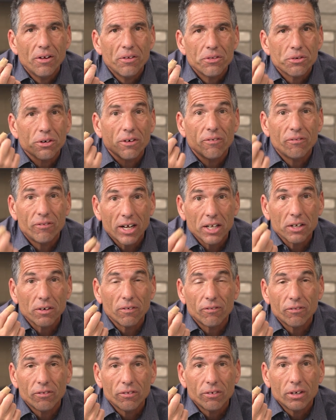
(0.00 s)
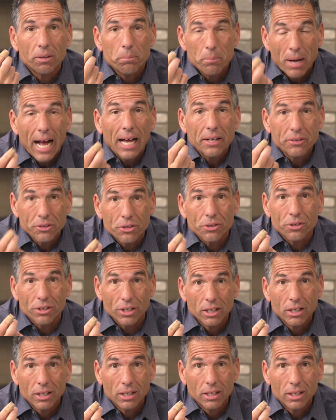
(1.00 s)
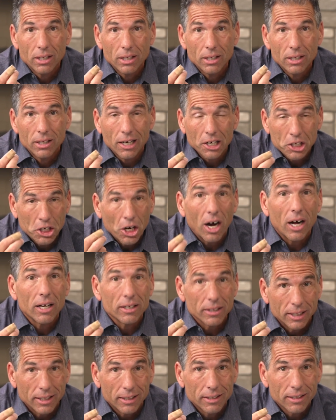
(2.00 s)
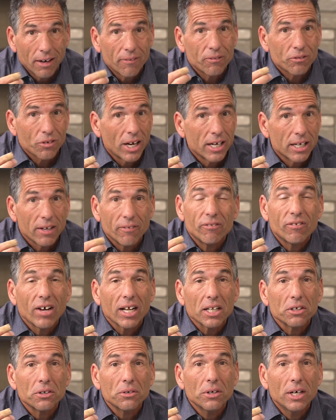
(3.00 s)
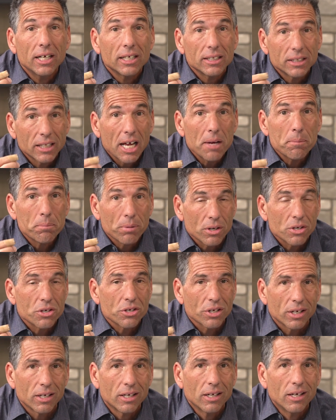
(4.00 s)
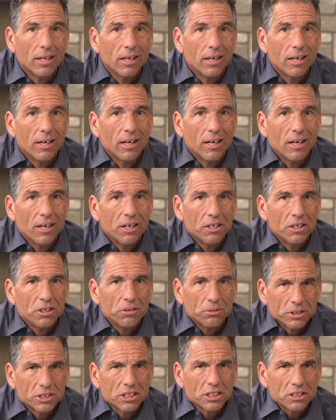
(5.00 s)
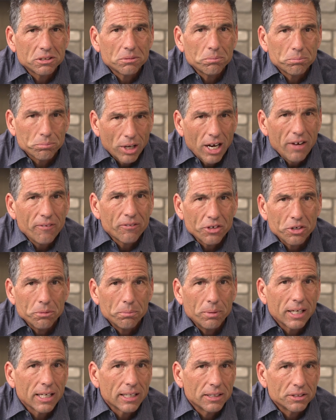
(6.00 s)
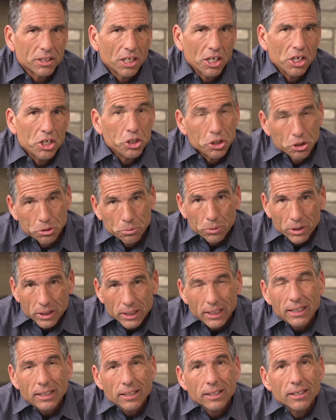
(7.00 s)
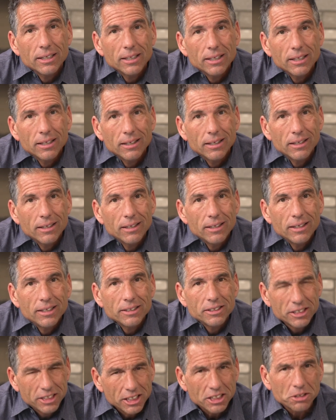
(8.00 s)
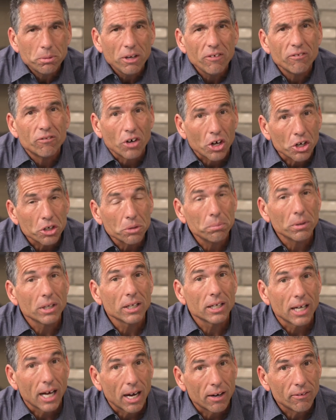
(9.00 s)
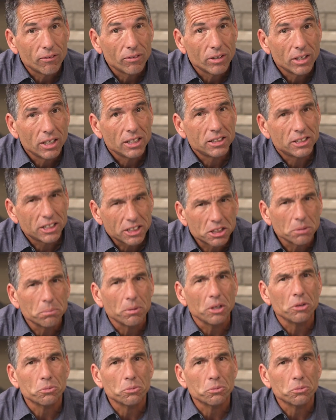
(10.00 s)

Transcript: through a fellow pastor, a colleague, a friend, a fellow layperson who will just pray for you because you're willing to just be vulnerable enough, just to be